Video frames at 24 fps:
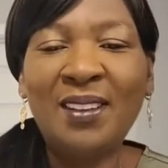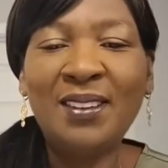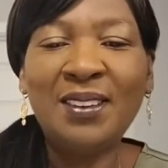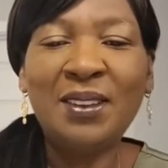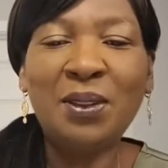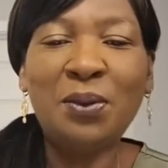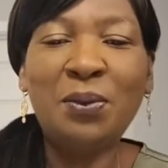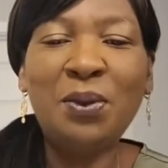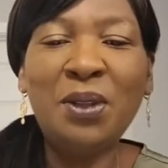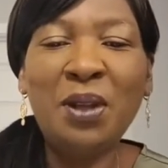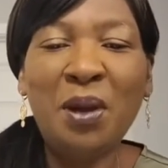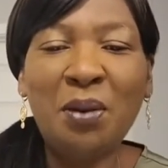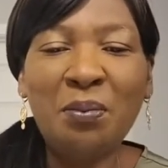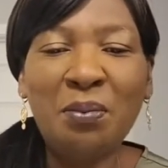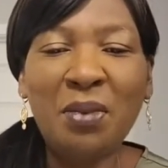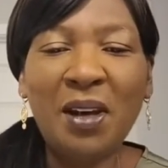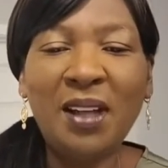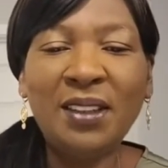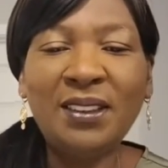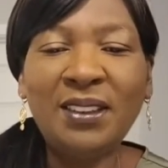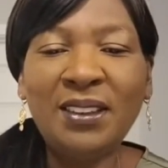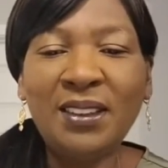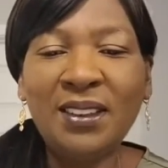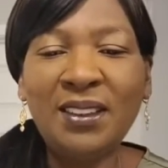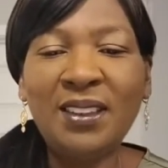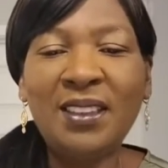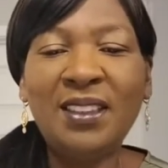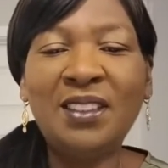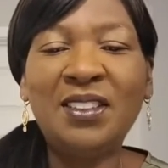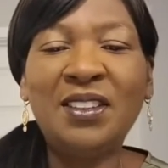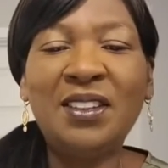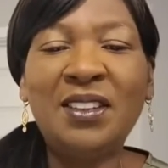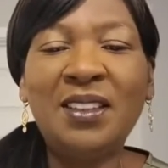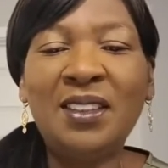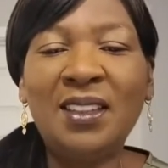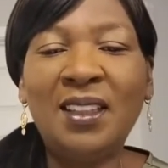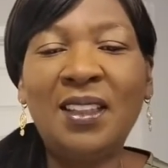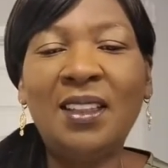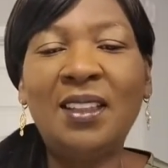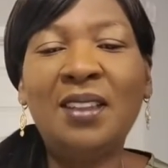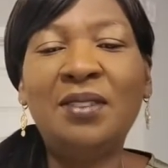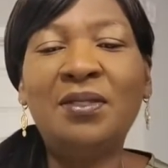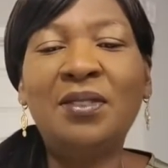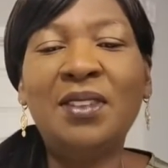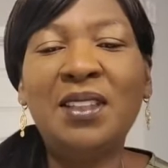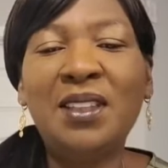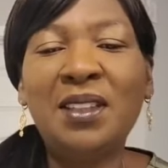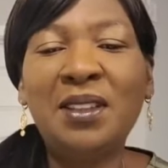So we are marching in. Good
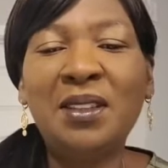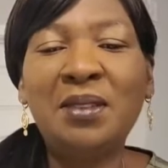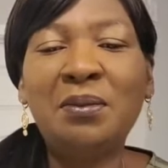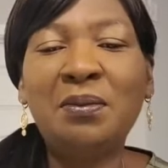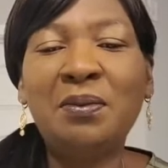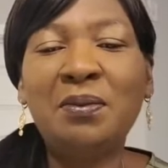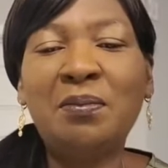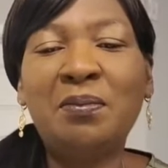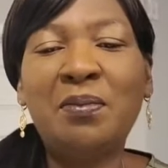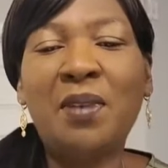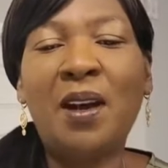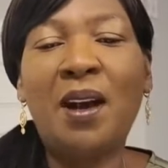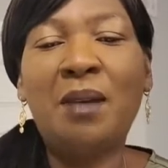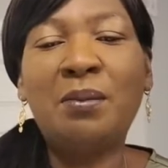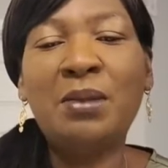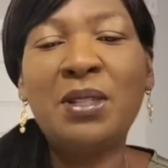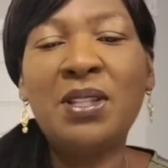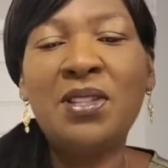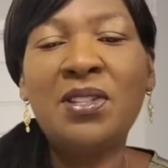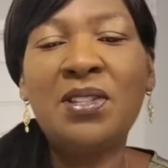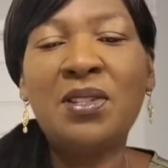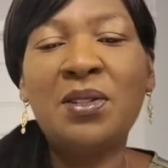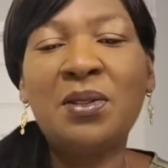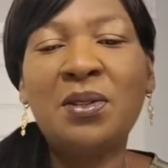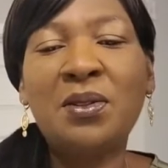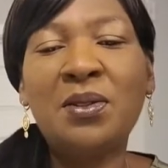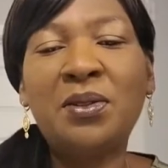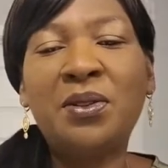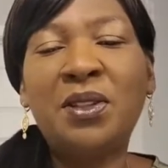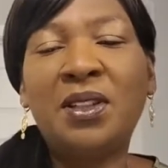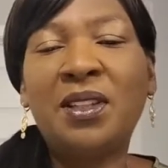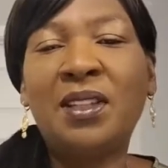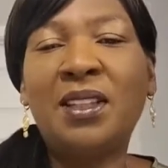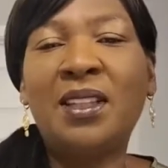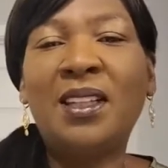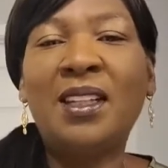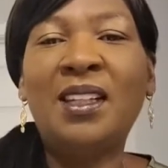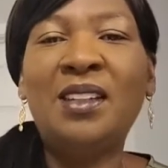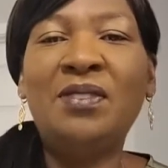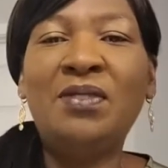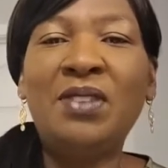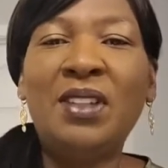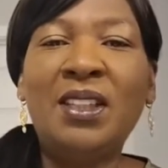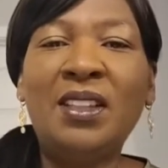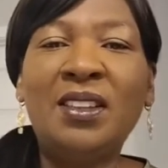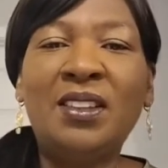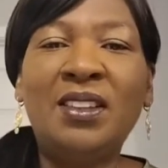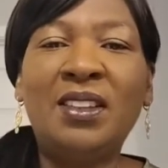evening, Mama Sue. Good
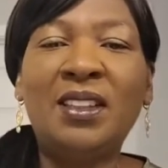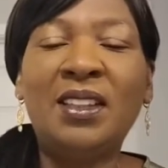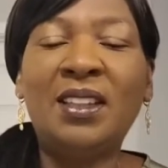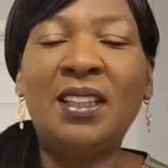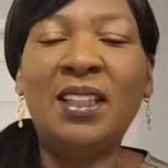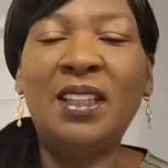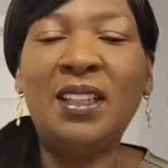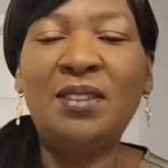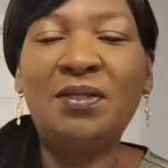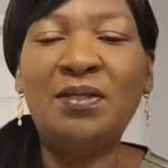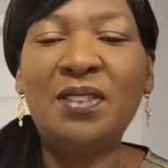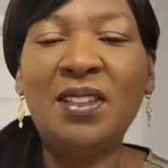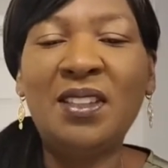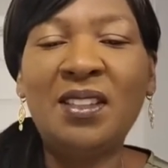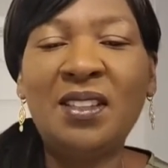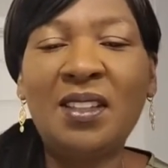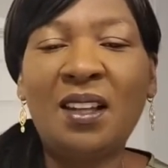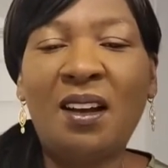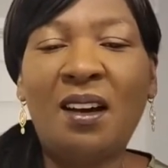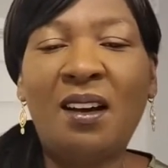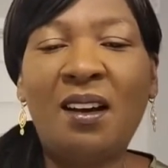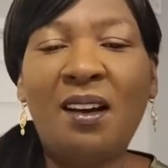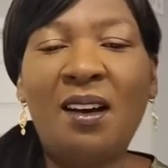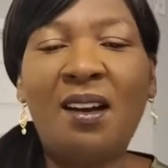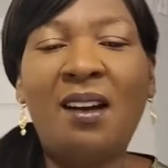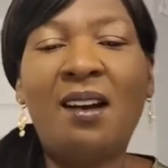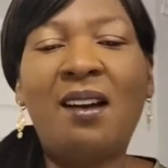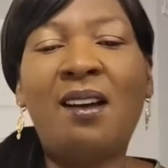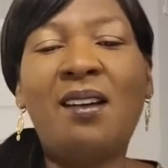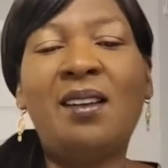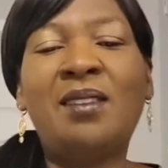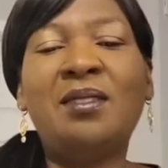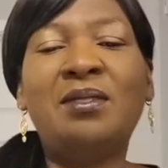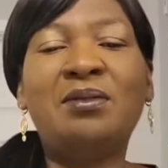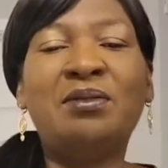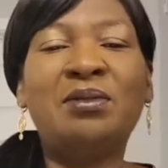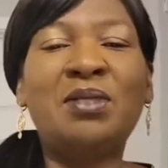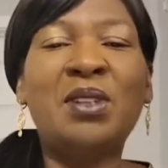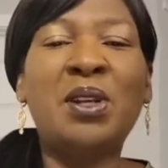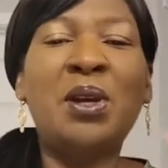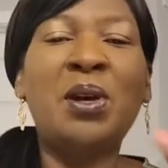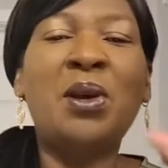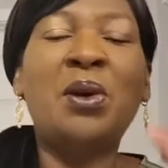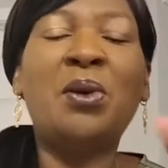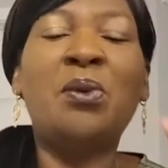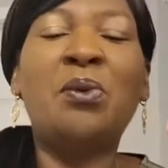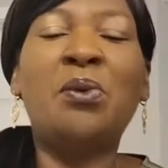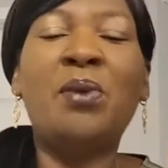evening. Good evening to all.
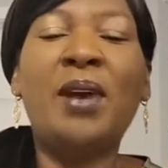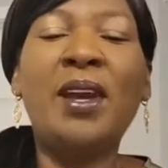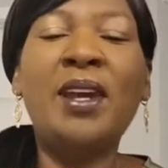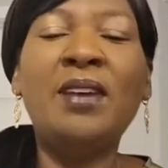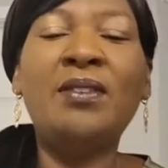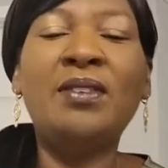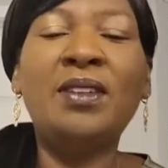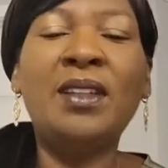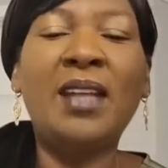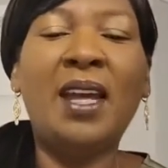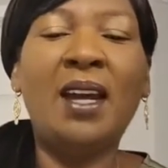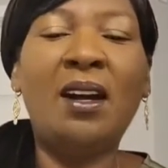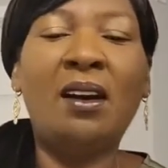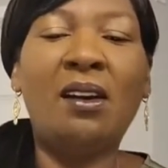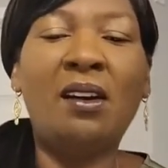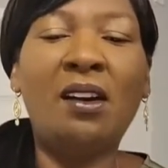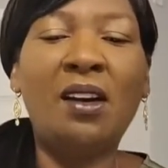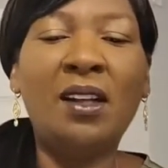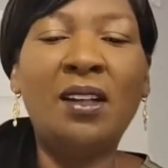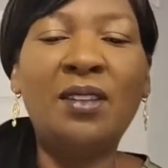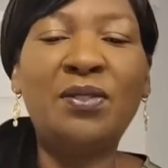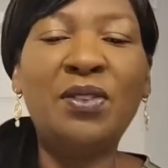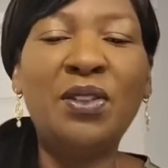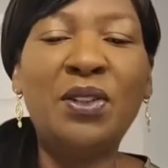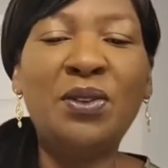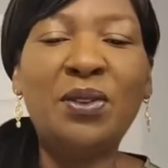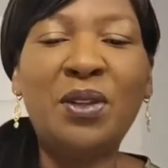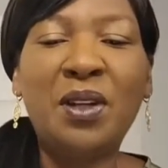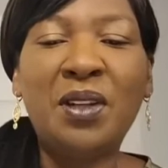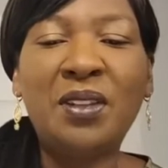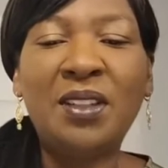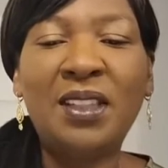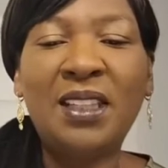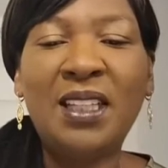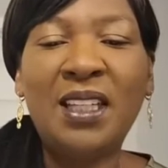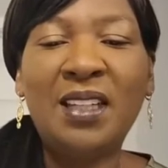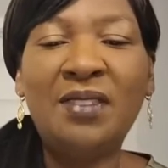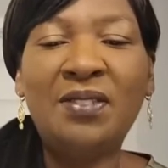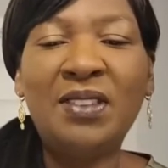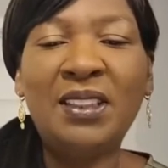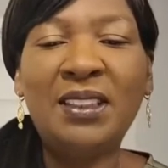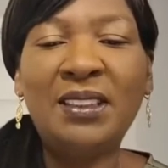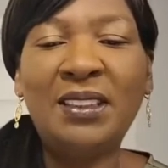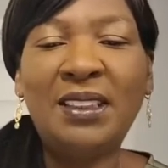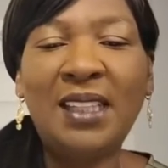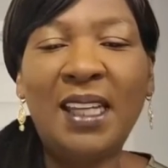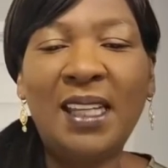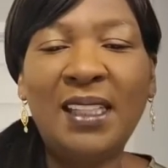Waving at all of you. Good
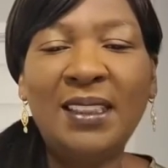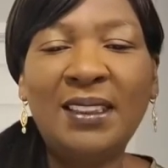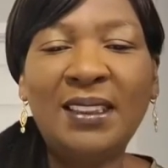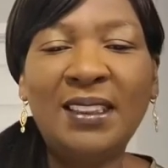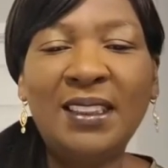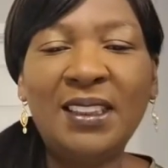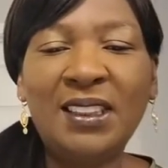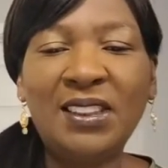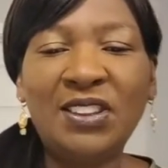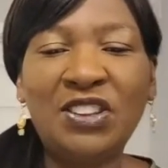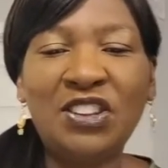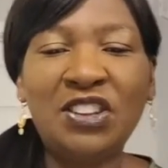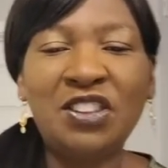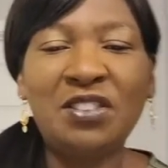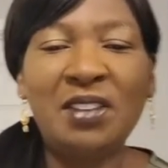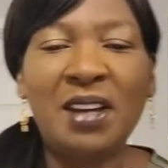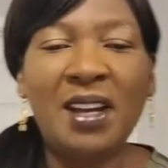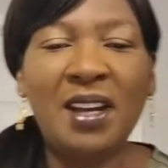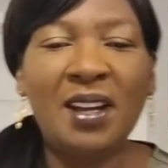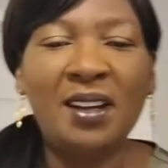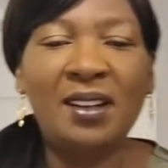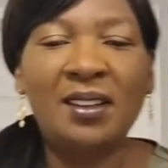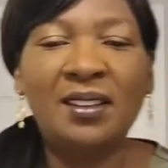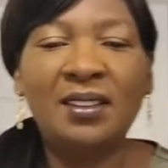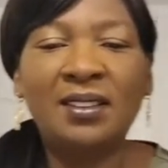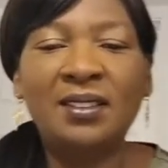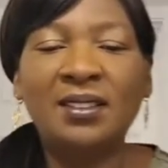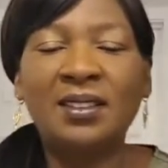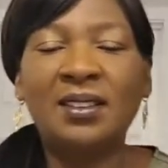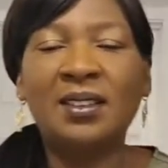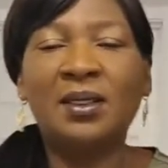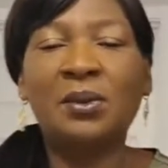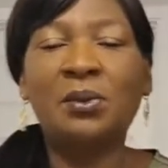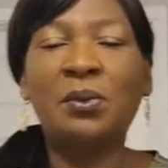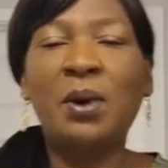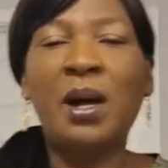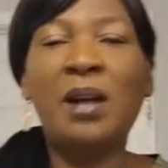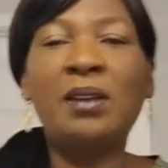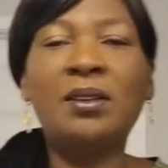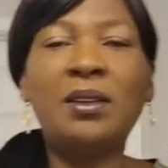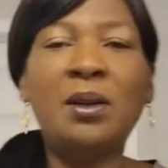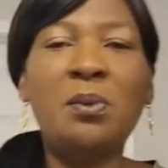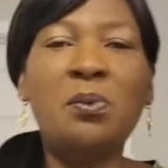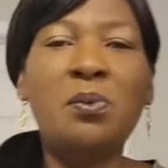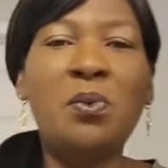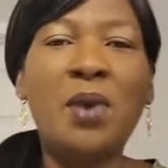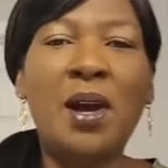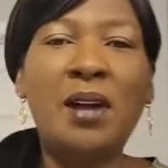evening, Daisy Cottrell.
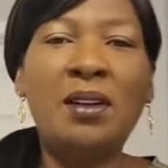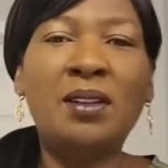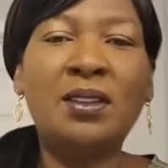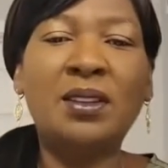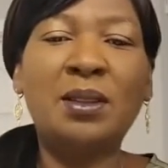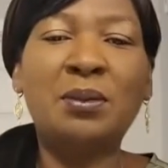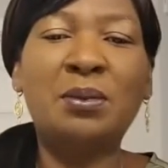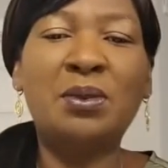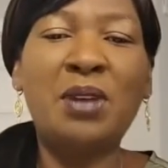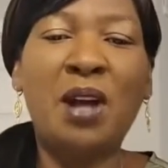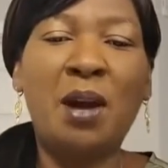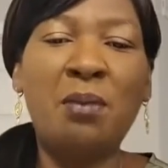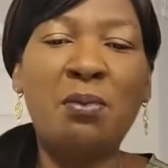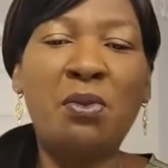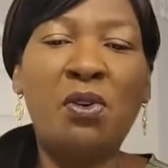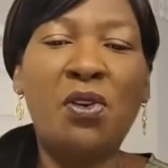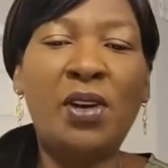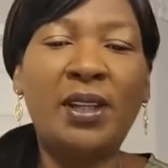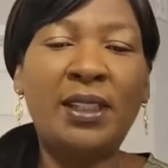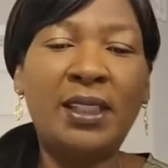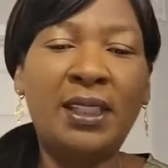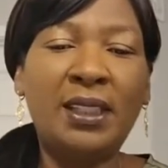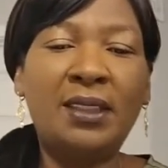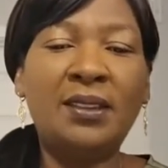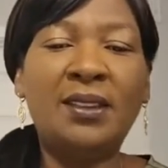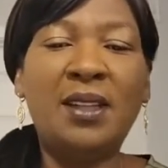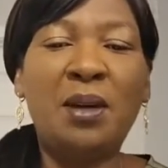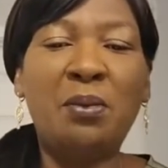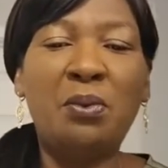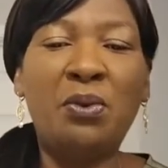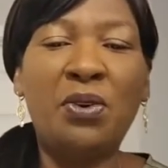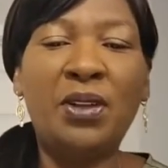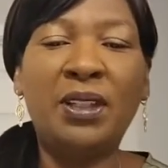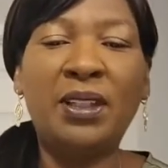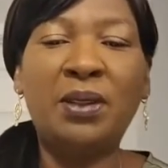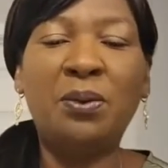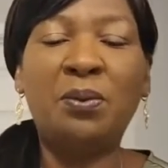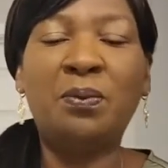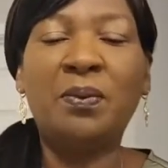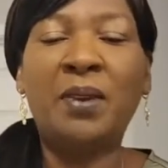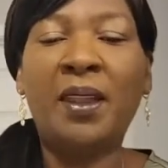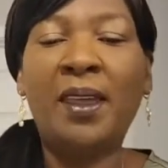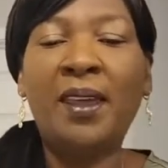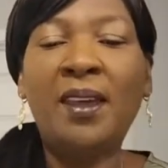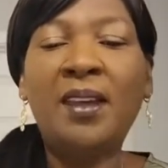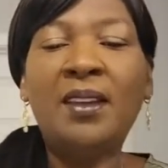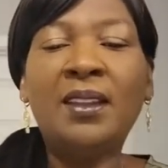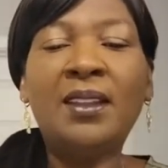Welcome, welcome. Come on in. Come on in.
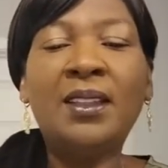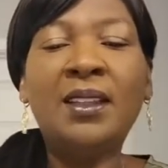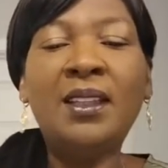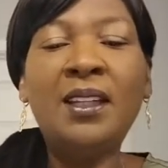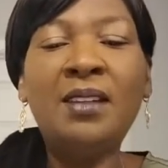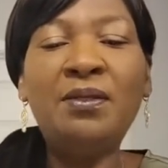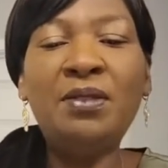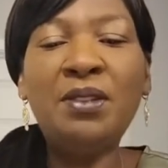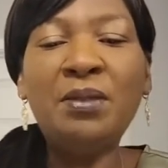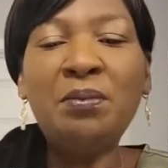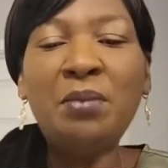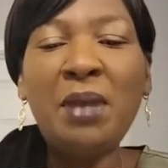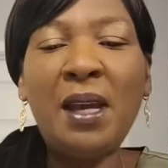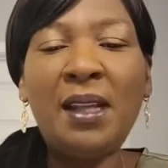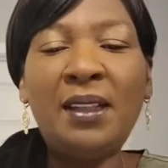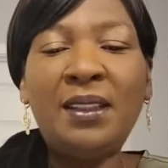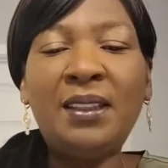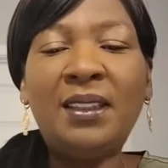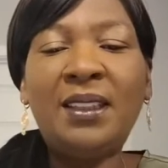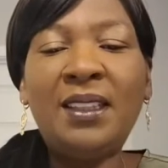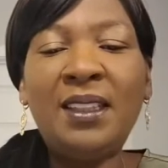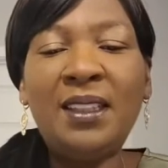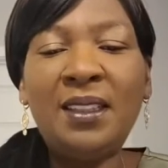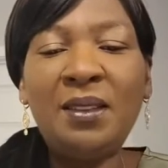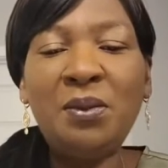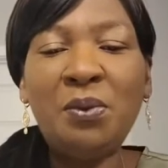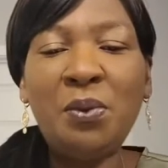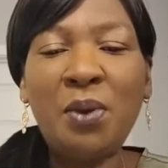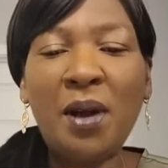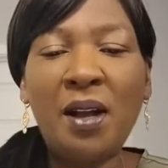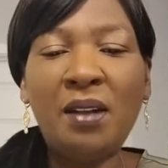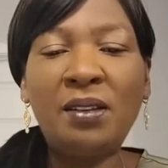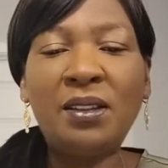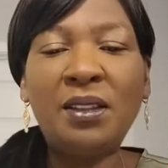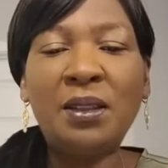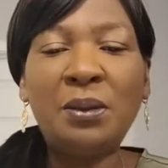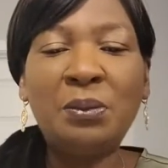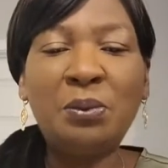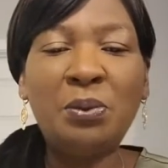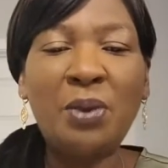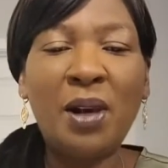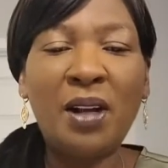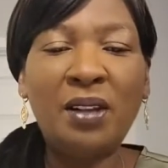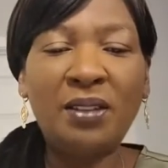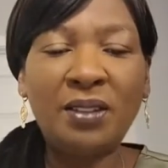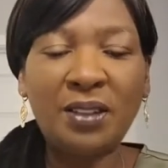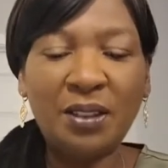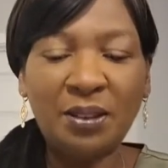Good evening, Melody. Welcome,
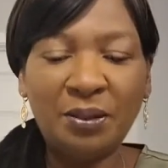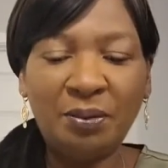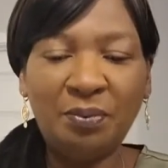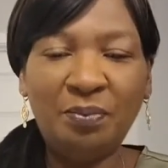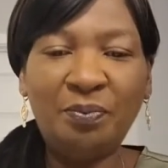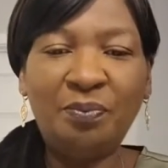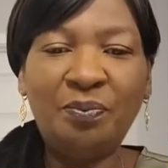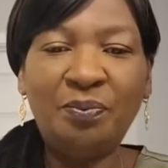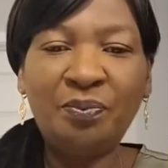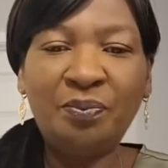welcome.